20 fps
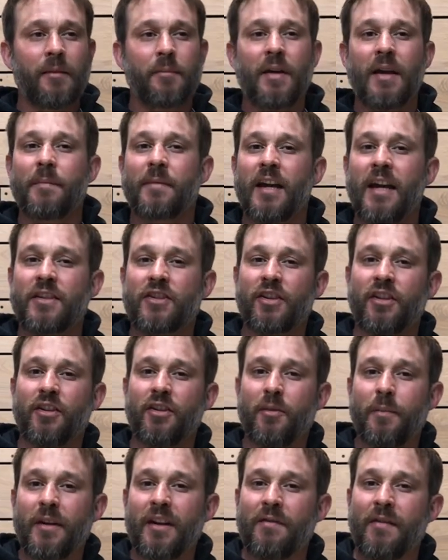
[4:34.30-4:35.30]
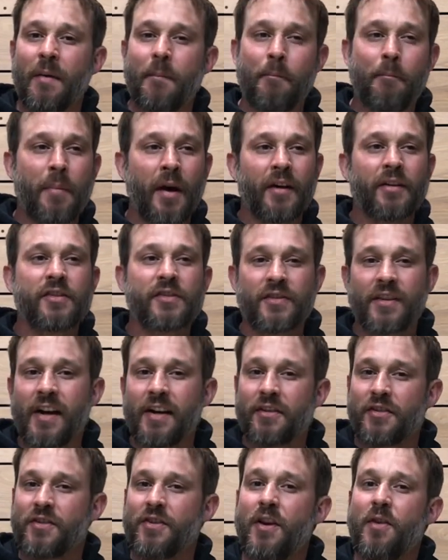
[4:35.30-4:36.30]
but I'm catching a little bit of a
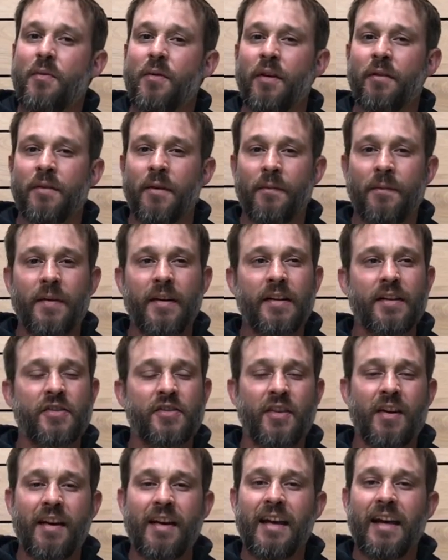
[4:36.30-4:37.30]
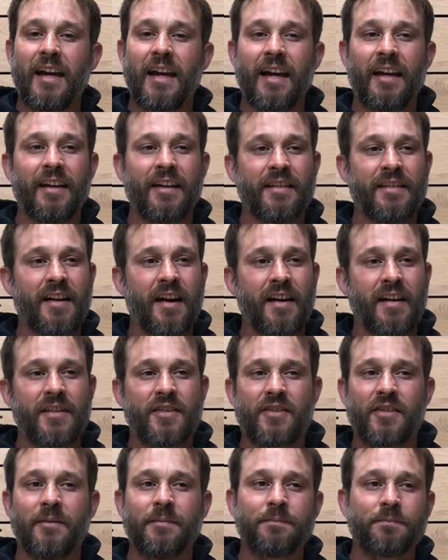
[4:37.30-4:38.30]
butterscotch note on the finish and a
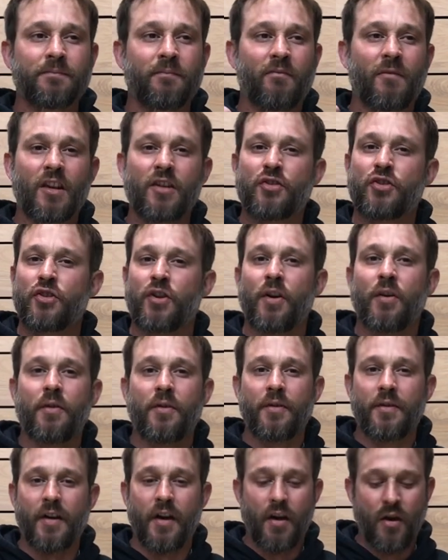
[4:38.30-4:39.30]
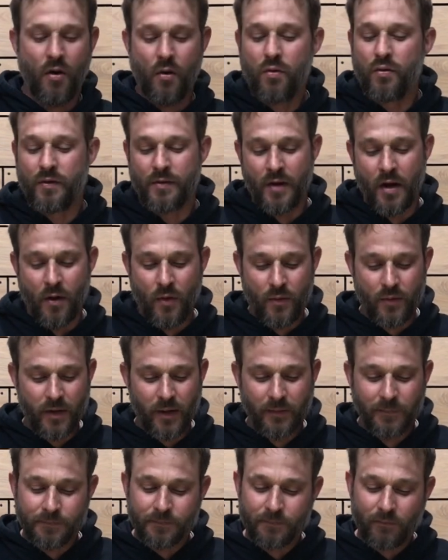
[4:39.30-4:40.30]
nice charred oak
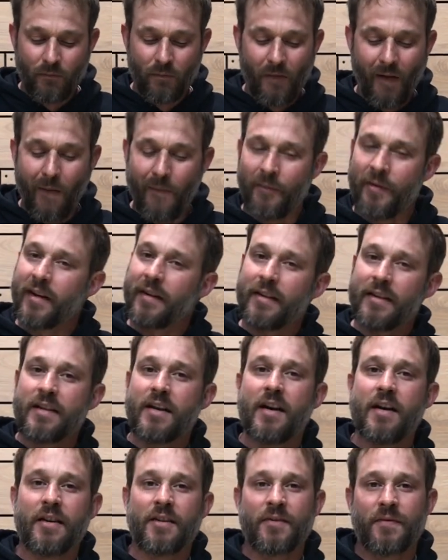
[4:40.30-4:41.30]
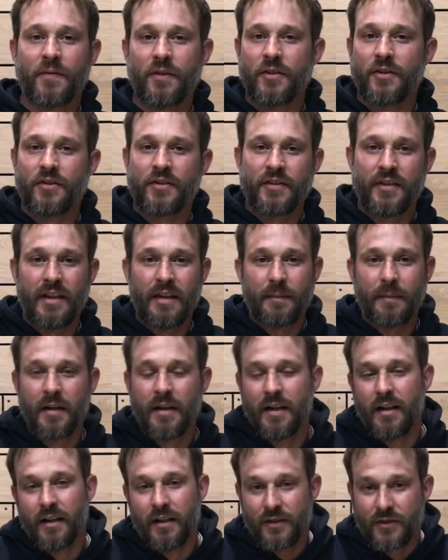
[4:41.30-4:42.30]
note. Very nice first sip.
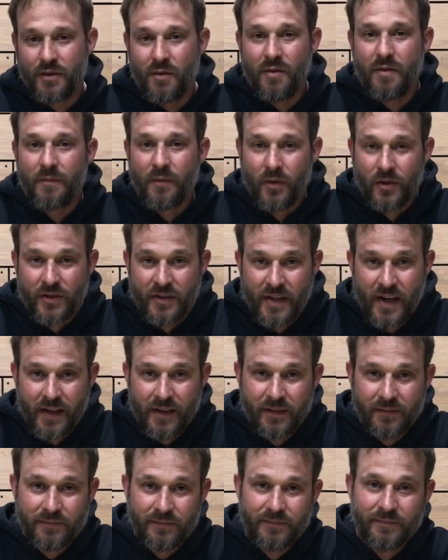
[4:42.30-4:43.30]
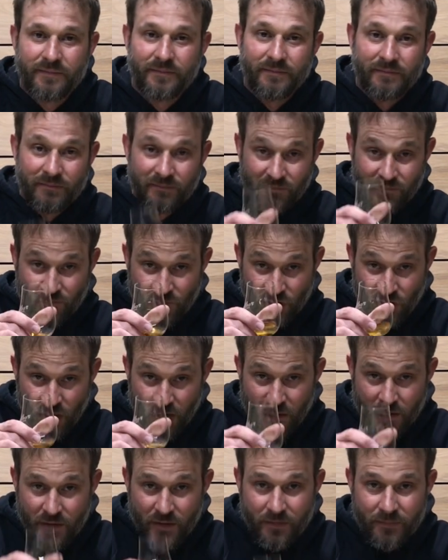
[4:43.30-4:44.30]
Let's go in for a second.
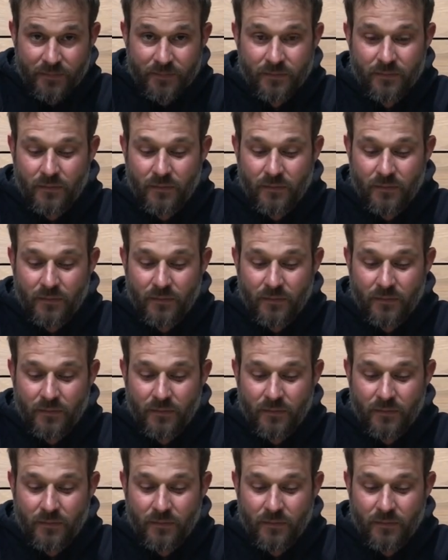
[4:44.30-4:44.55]
Cheers.